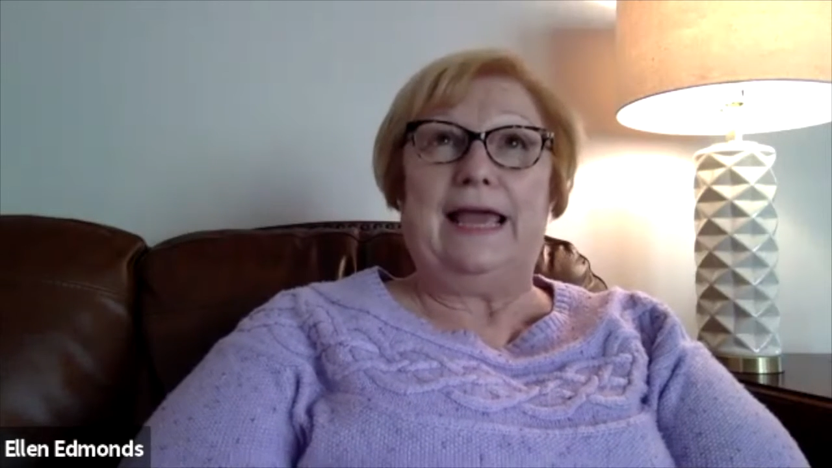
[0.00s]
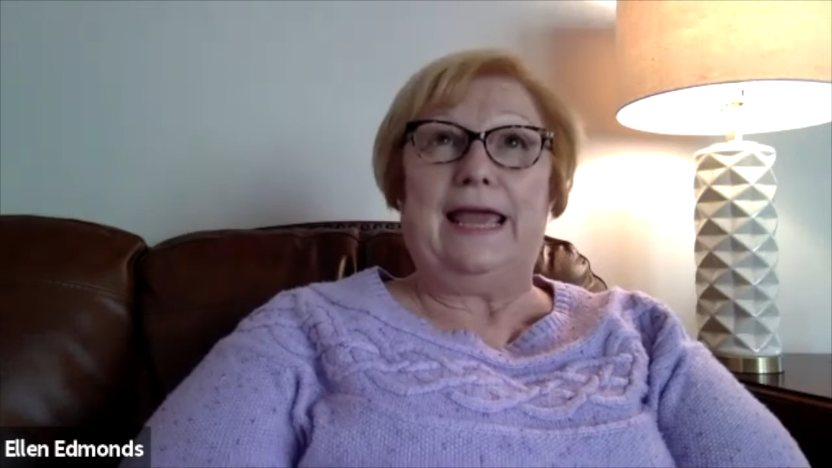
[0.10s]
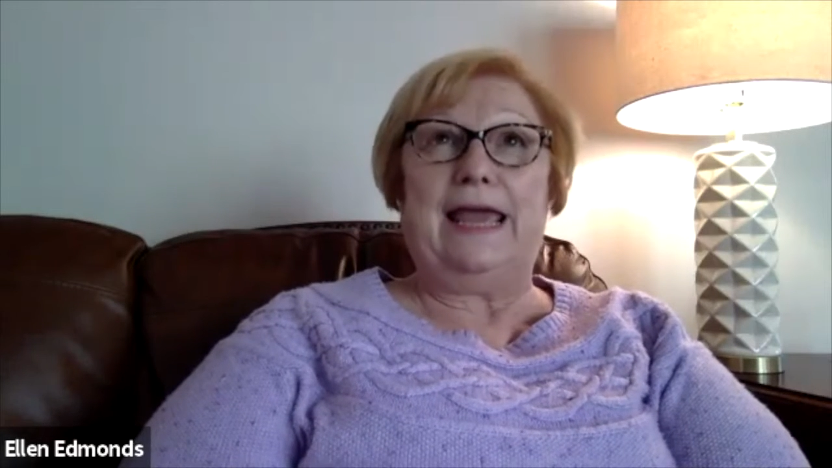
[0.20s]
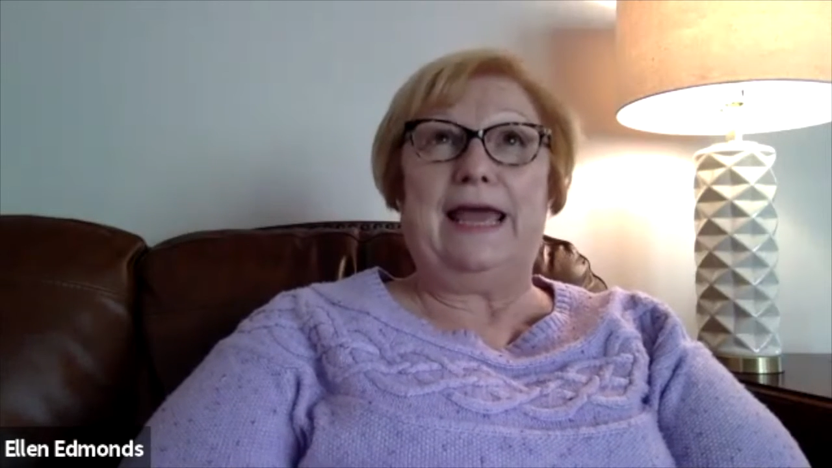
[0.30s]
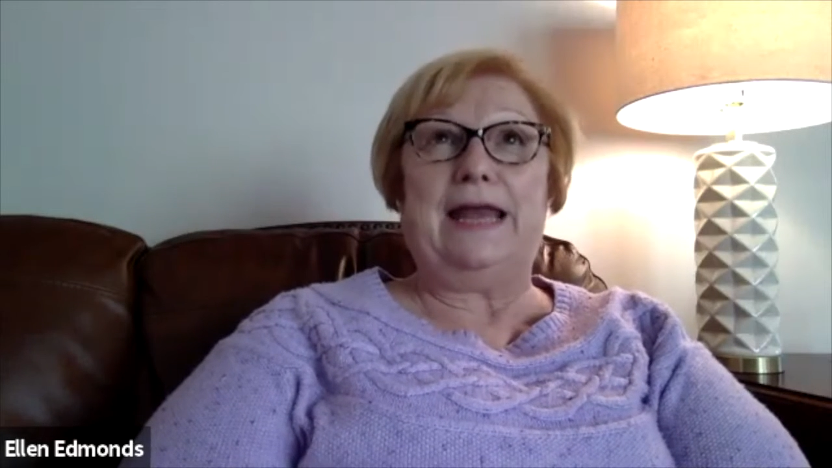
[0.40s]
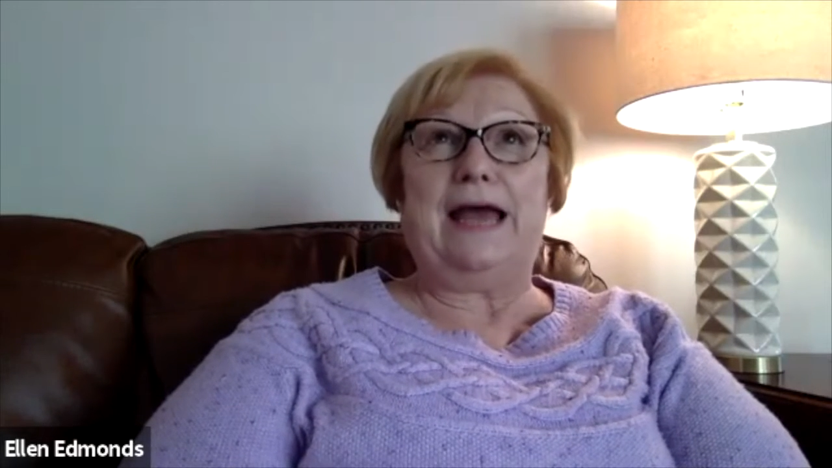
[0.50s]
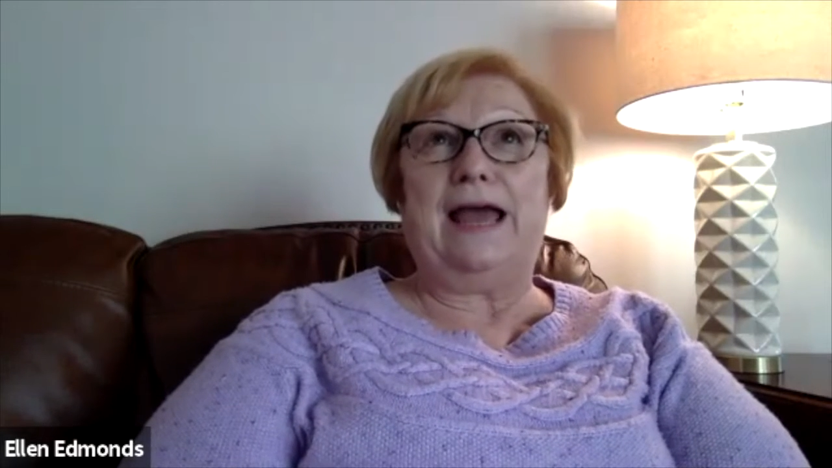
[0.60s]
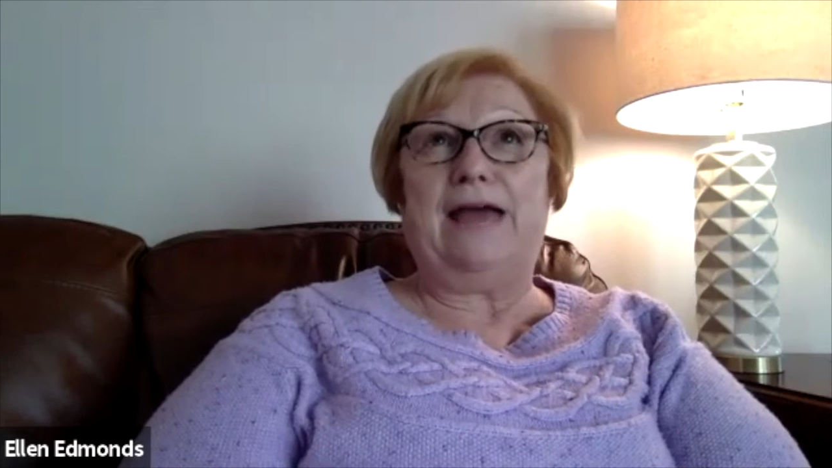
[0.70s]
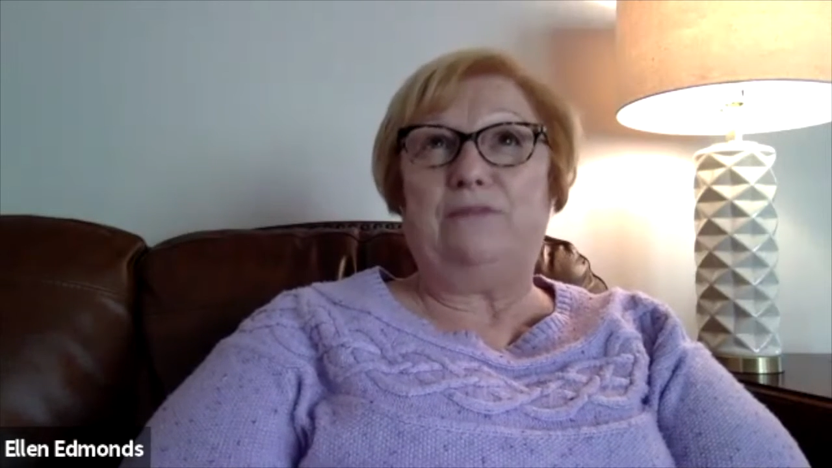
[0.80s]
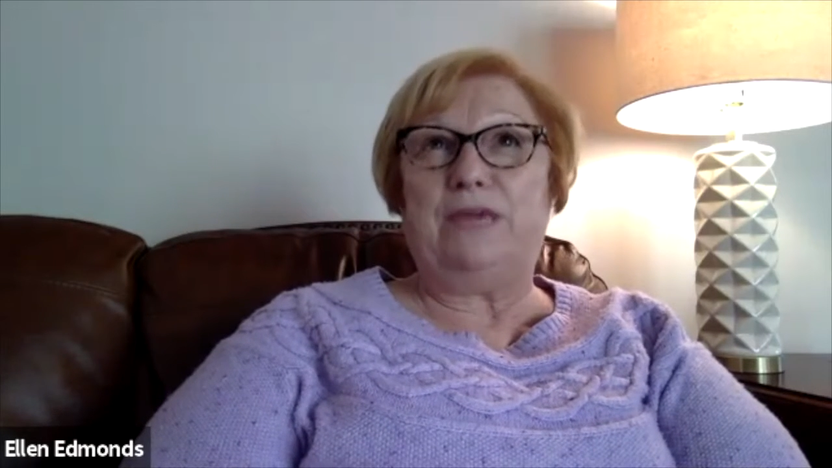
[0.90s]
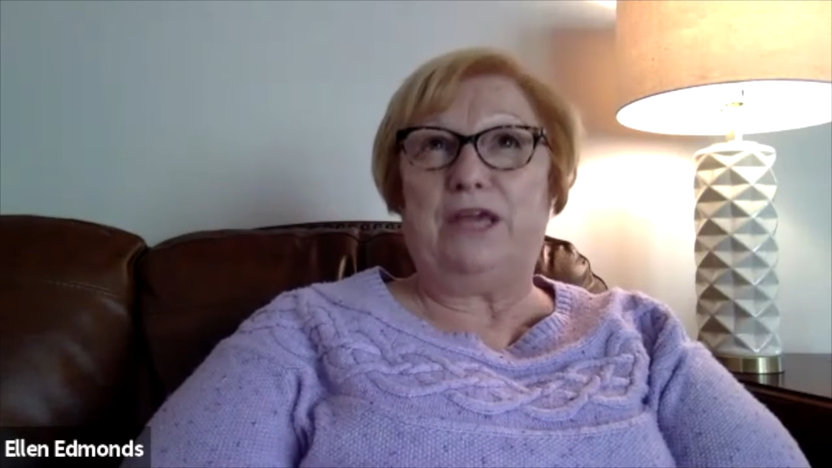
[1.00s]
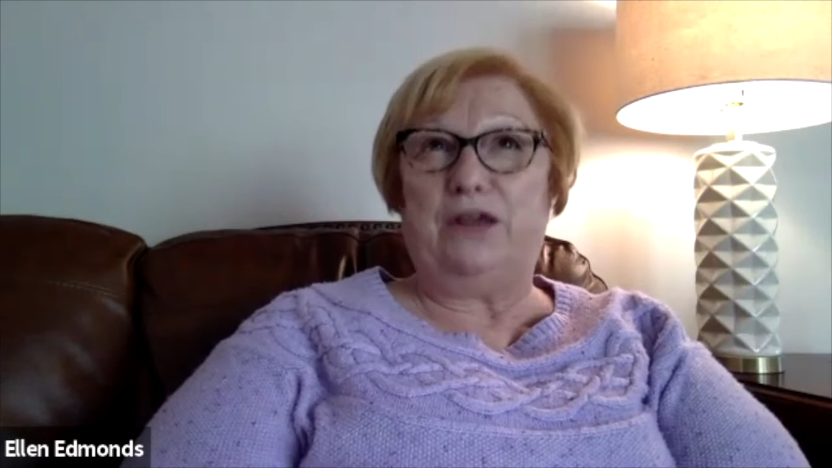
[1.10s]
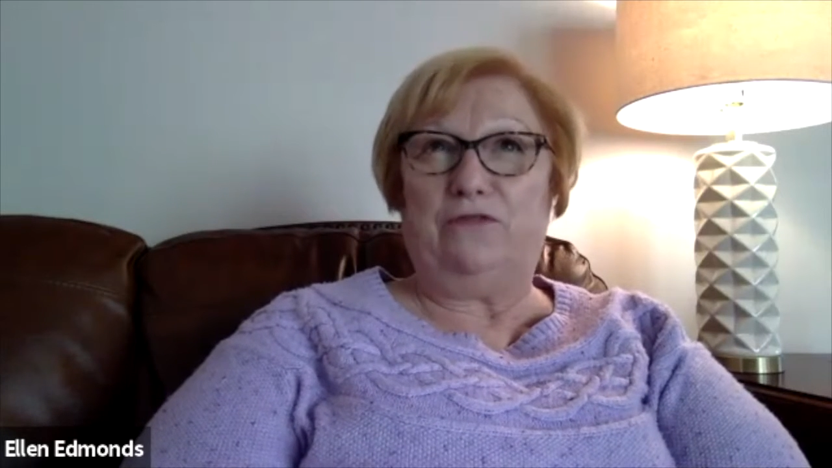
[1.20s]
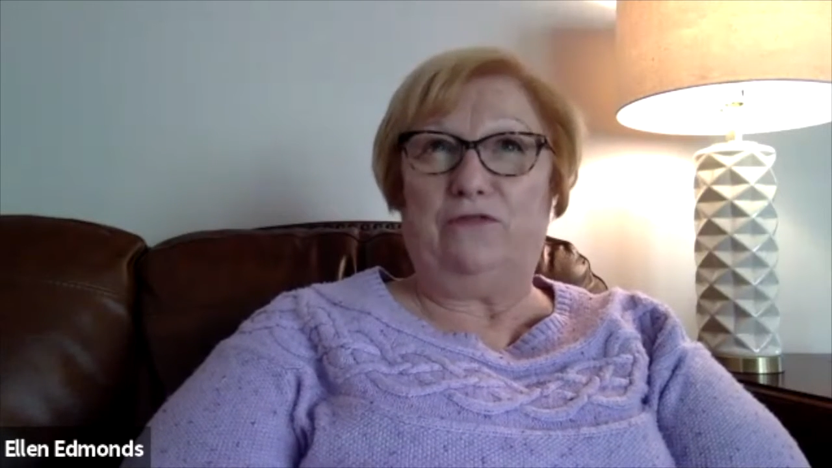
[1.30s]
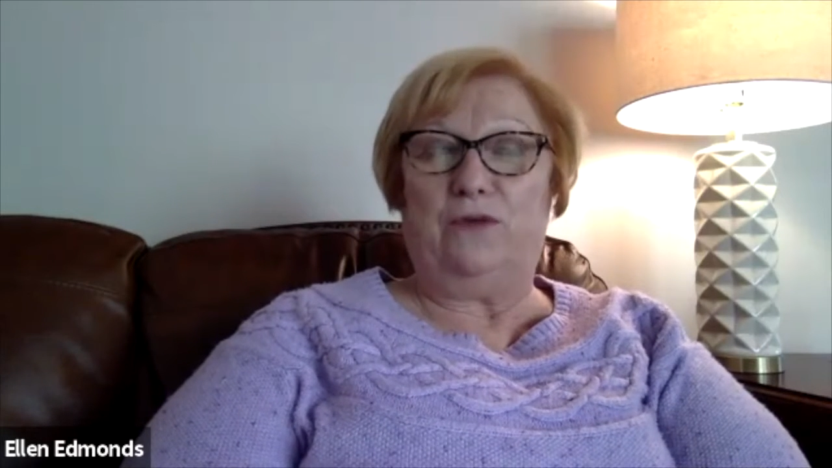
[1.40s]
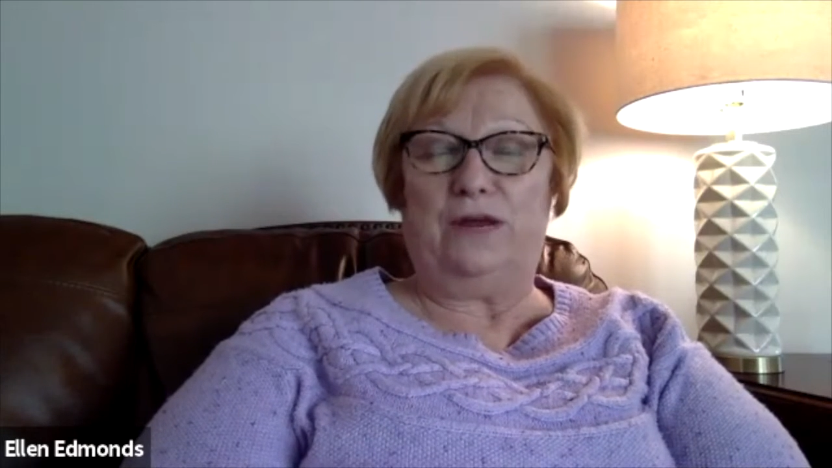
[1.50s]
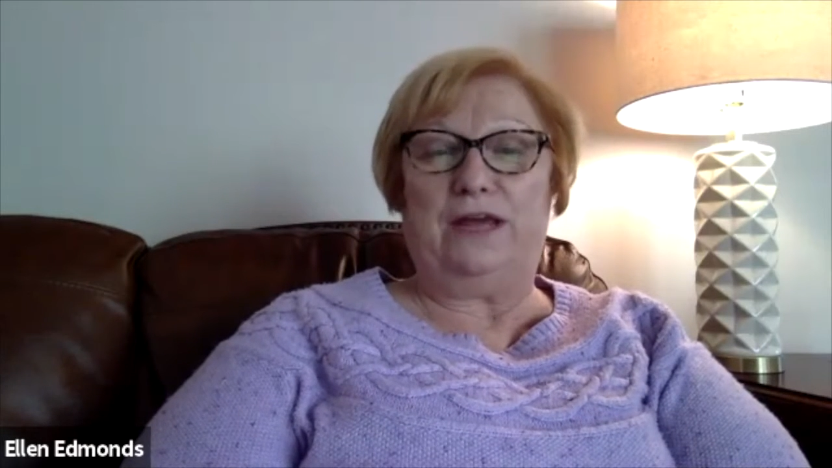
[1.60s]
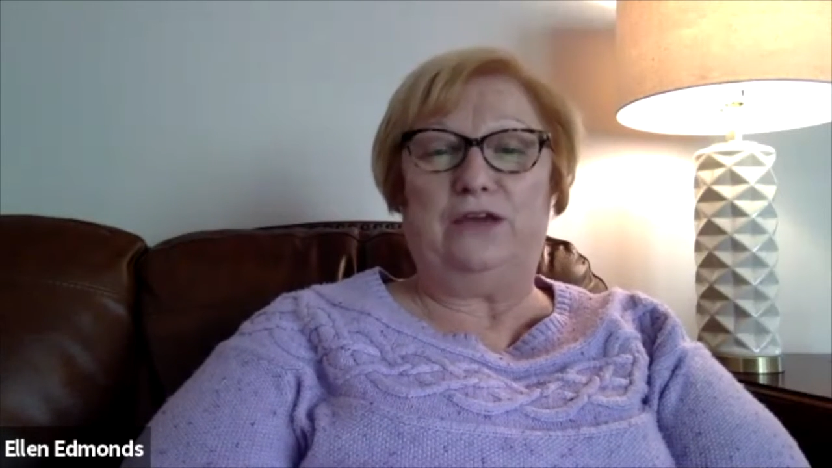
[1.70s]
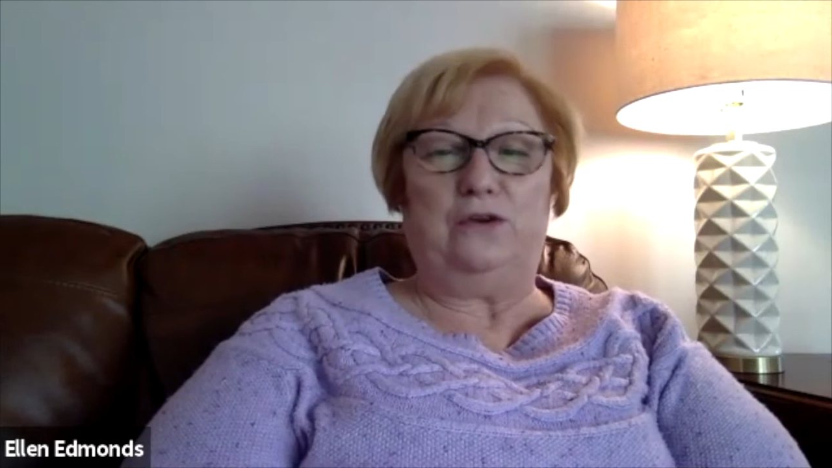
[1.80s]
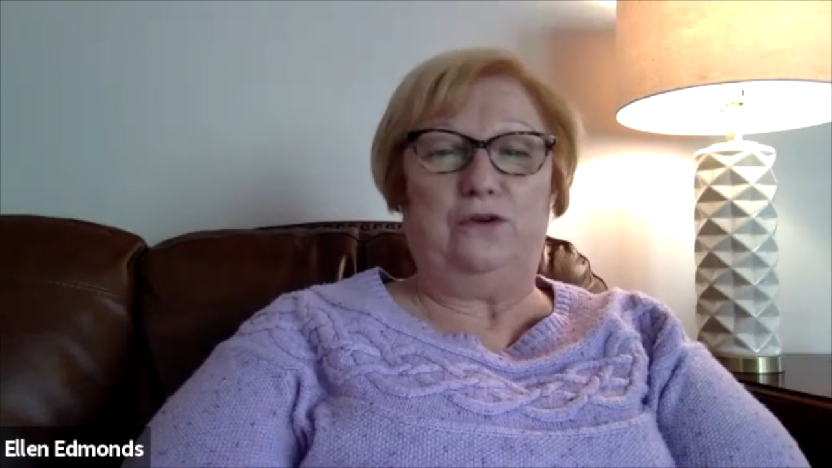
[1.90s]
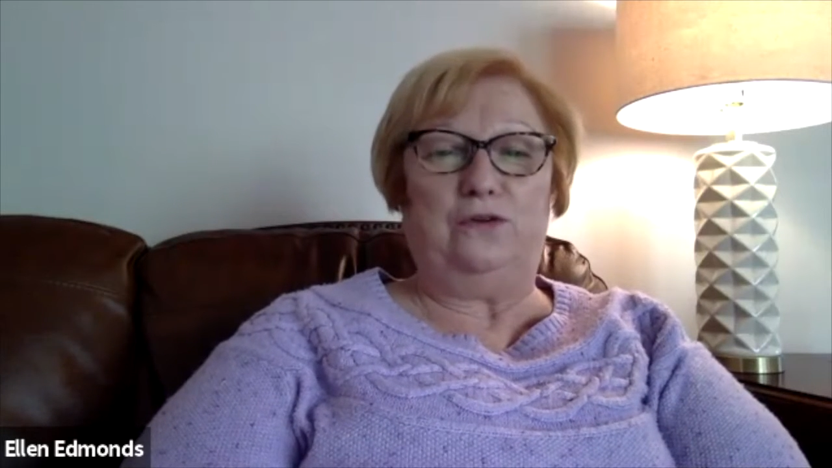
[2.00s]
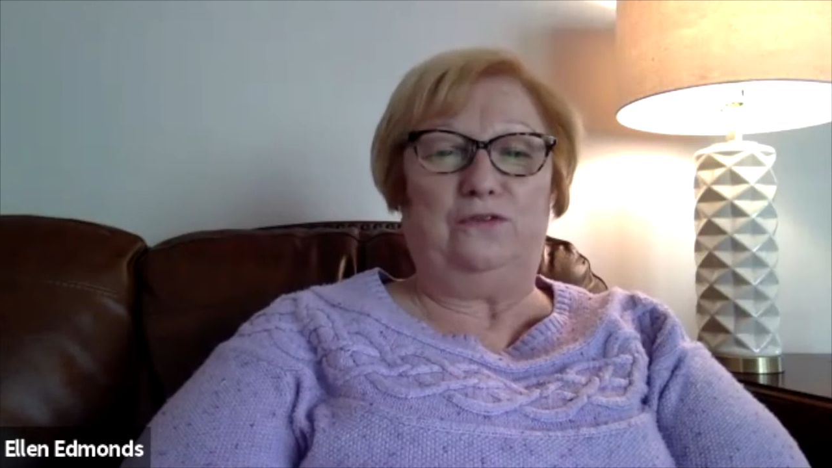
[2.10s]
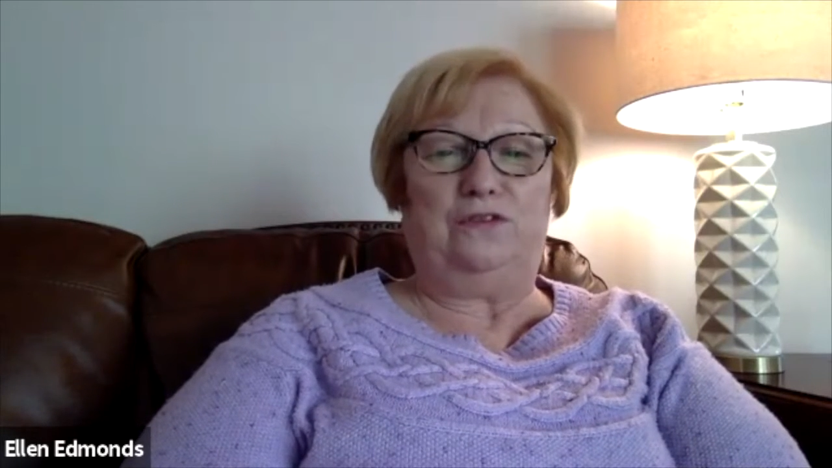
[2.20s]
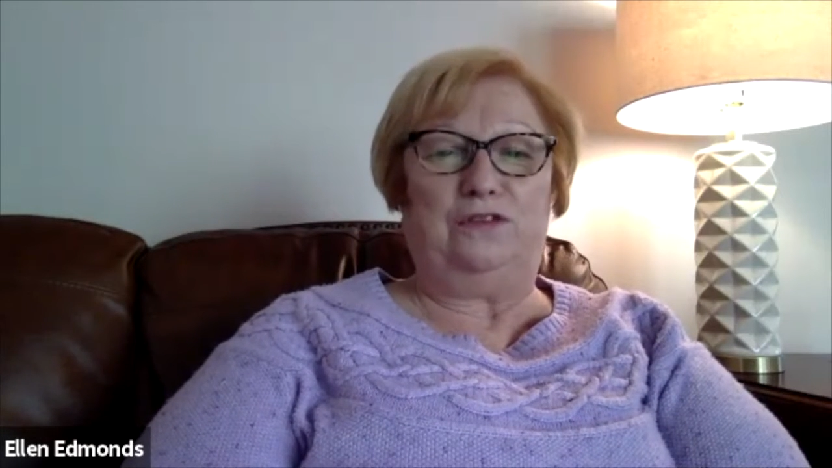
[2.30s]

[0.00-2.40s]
And I have to be careful when I use